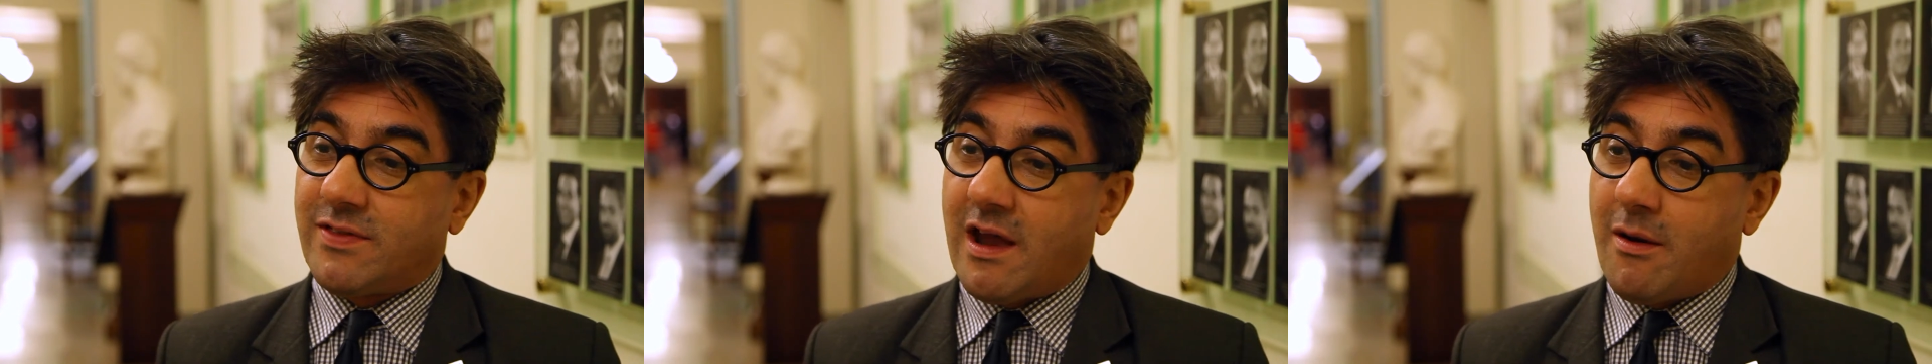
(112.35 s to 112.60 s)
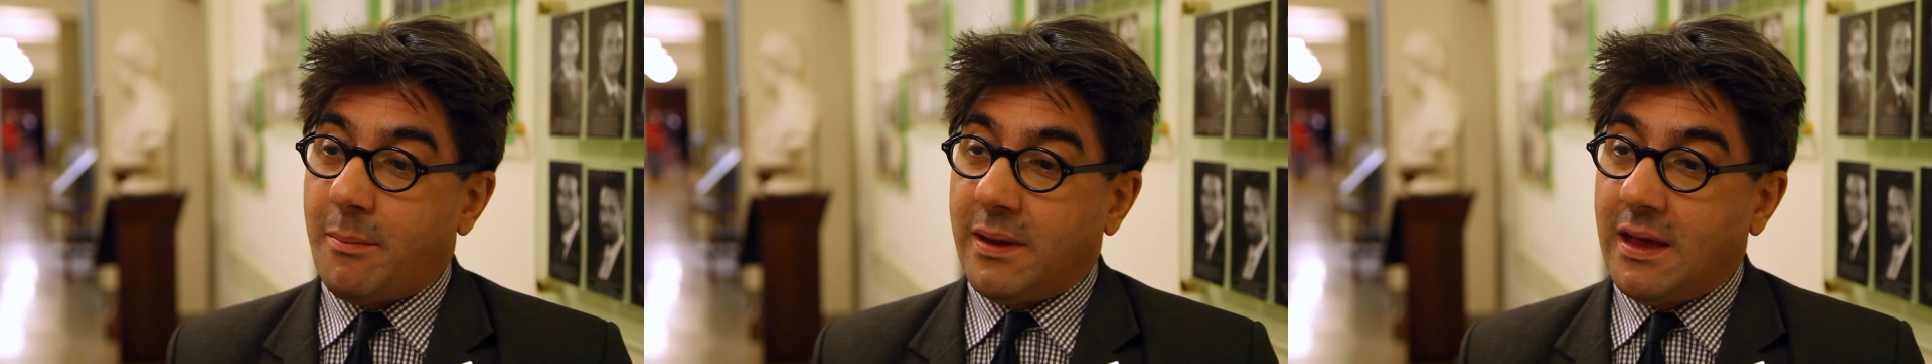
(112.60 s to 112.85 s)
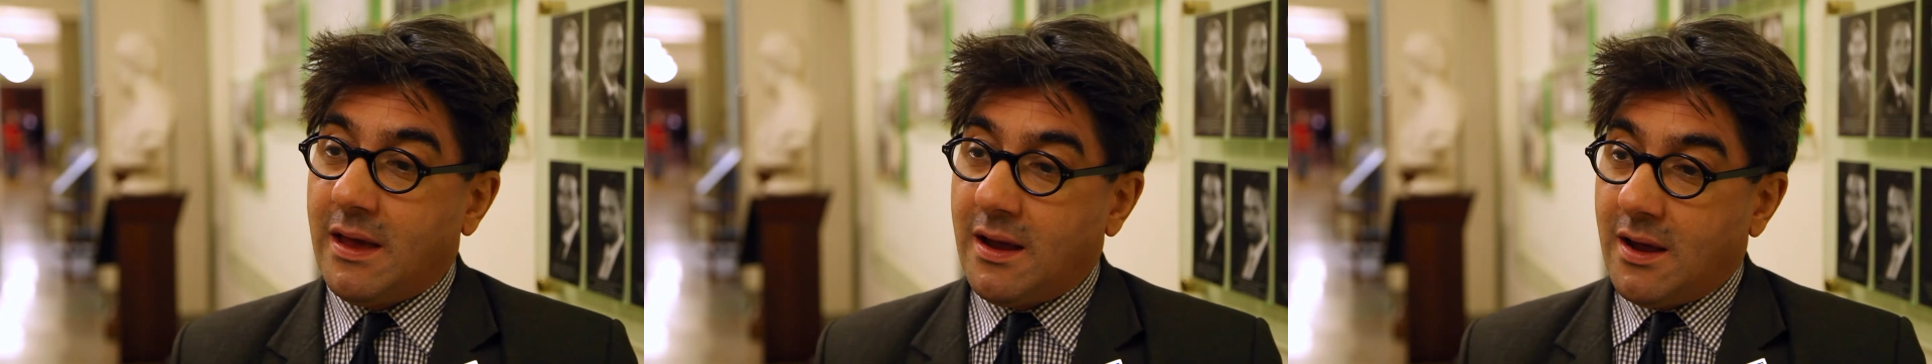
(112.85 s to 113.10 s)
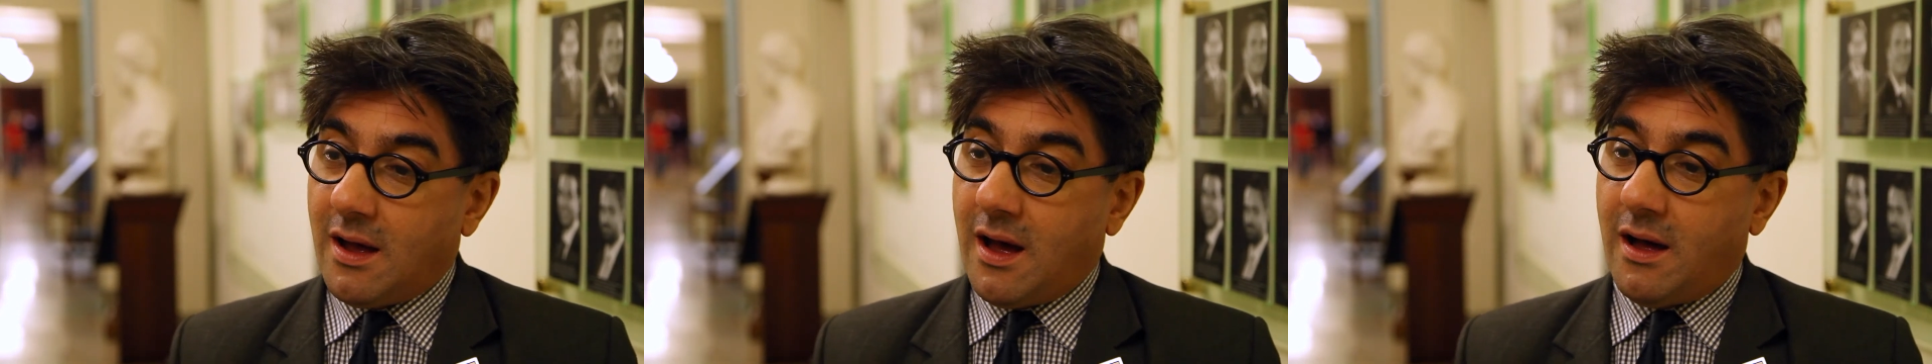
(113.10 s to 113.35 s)
therapy
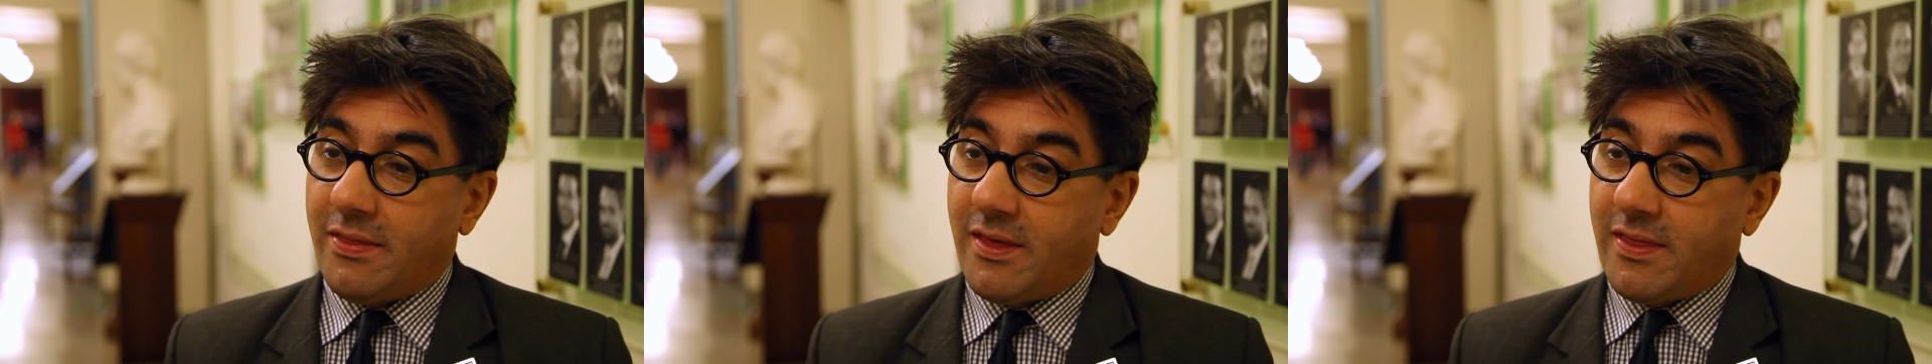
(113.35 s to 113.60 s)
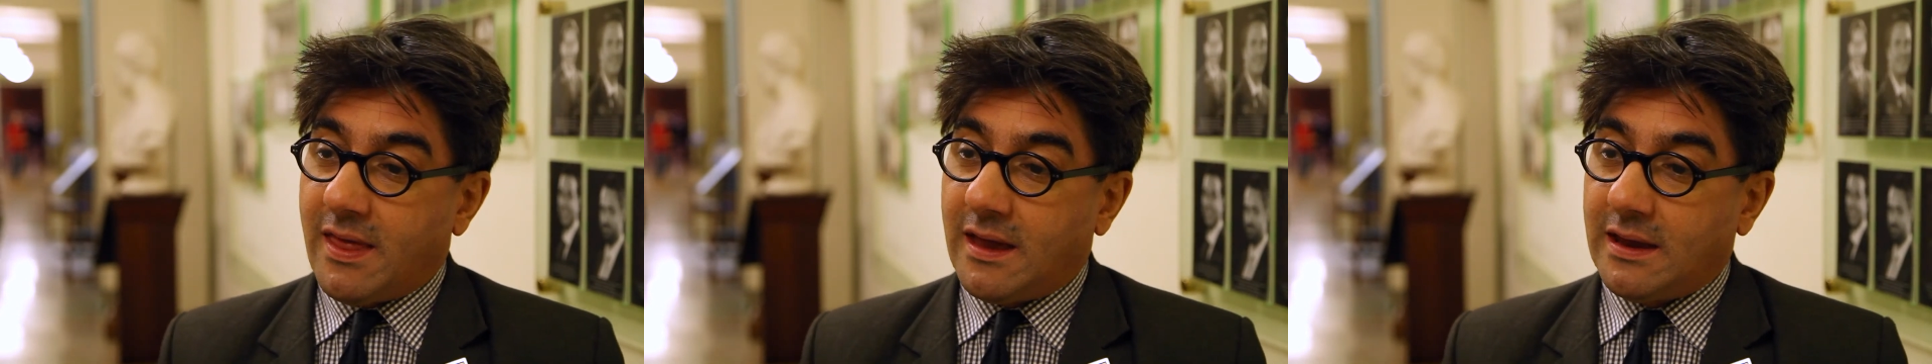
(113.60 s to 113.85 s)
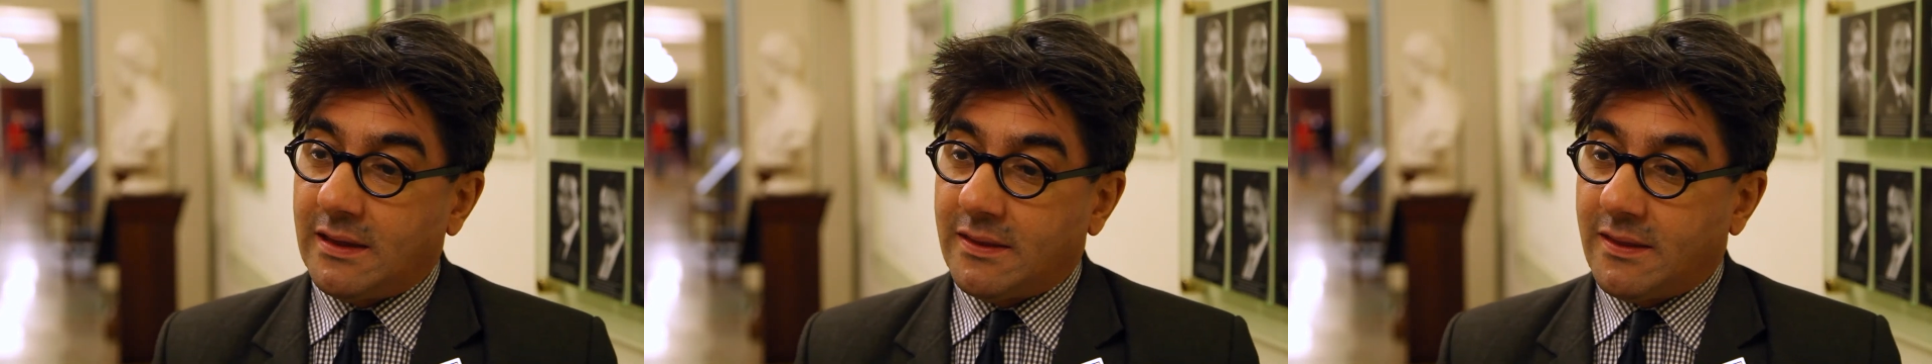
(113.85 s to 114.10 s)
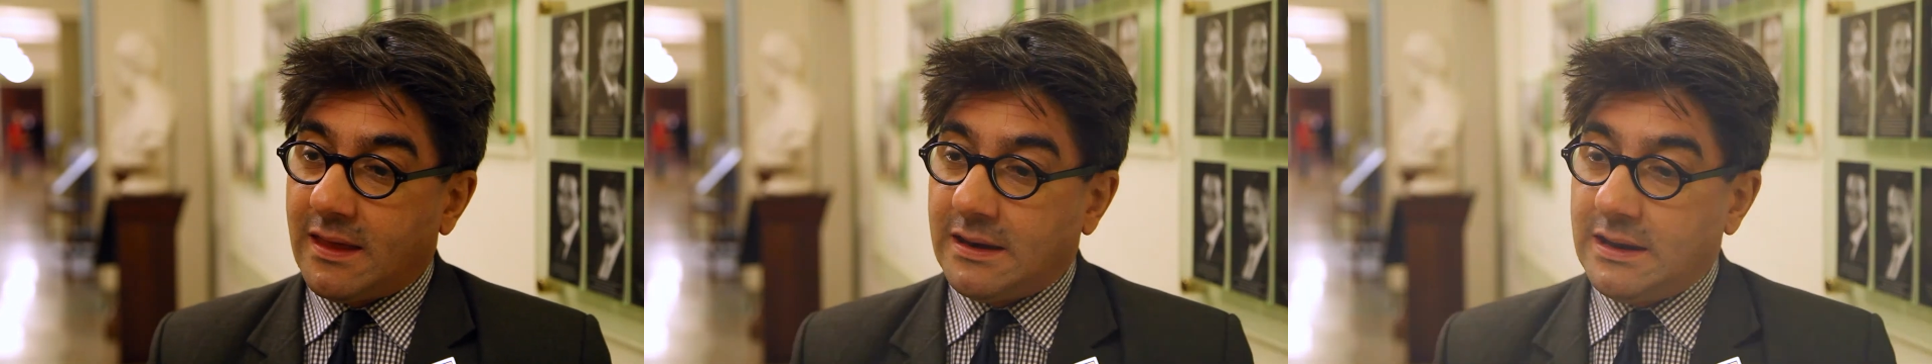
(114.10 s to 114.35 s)
that
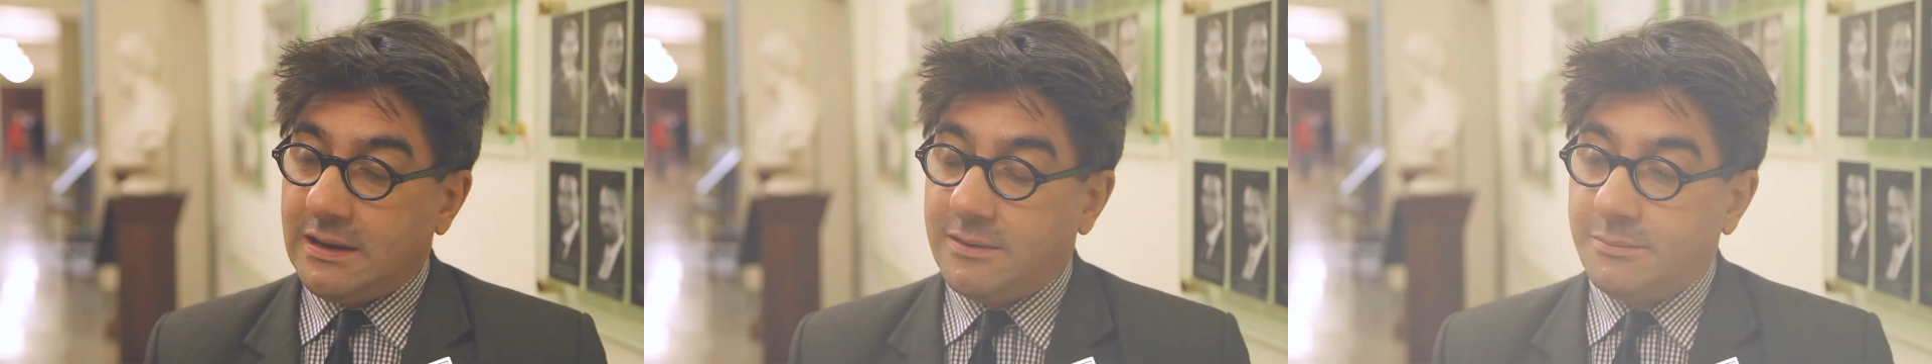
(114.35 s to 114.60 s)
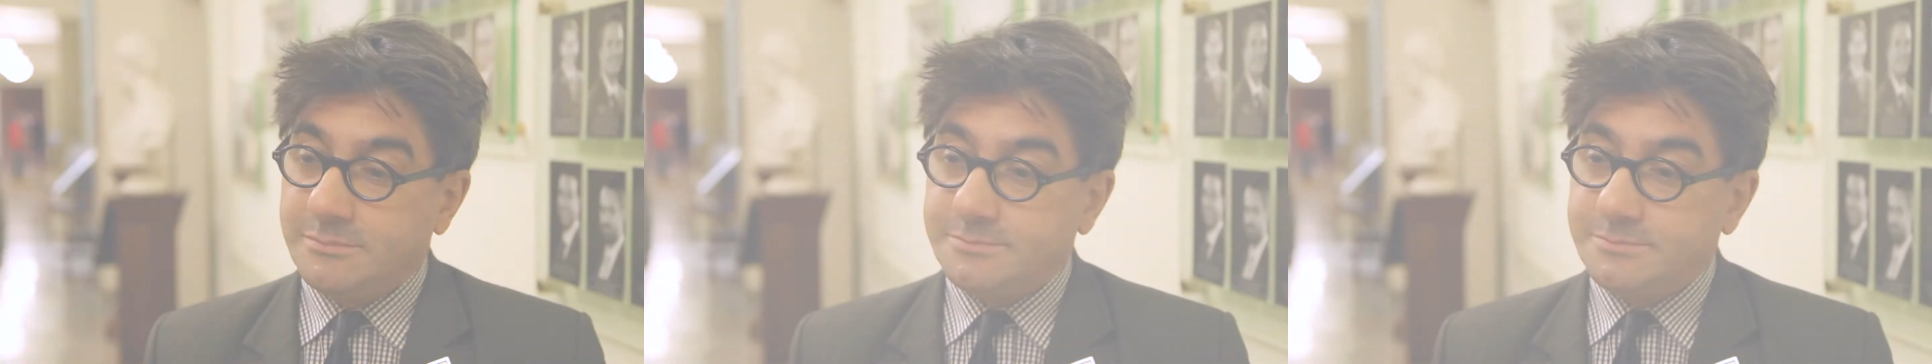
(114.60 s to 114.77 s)
they need.